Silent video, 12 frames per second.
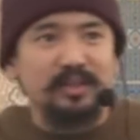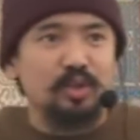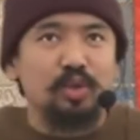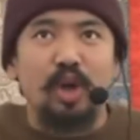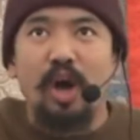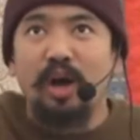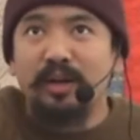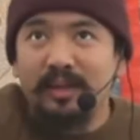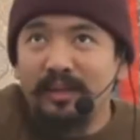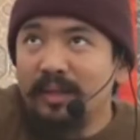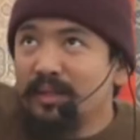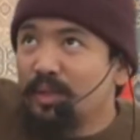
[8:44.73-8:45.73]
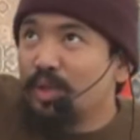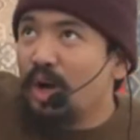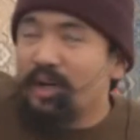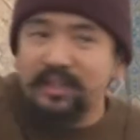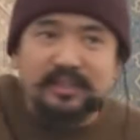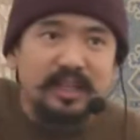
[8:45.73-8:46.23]
a rock.
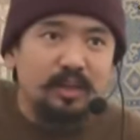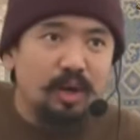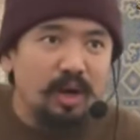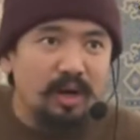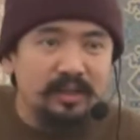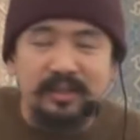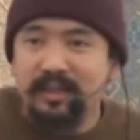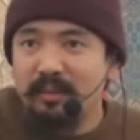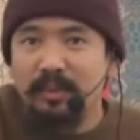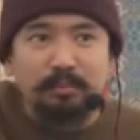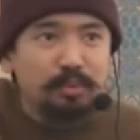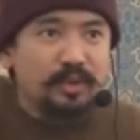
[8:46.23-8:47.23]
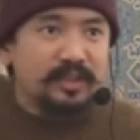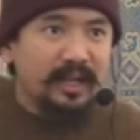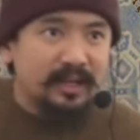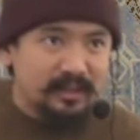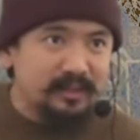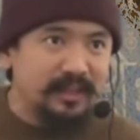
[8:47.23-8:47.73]
Rock is their god, they will
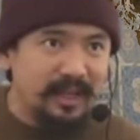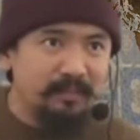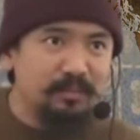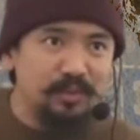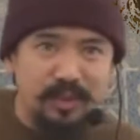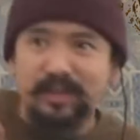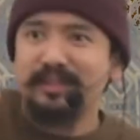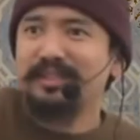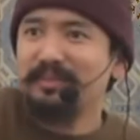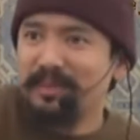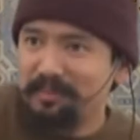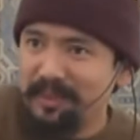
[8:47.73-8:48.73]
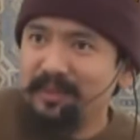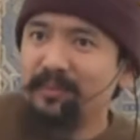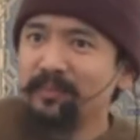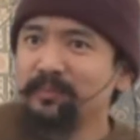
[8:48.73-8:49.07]
protect them. Do you understand what I mean?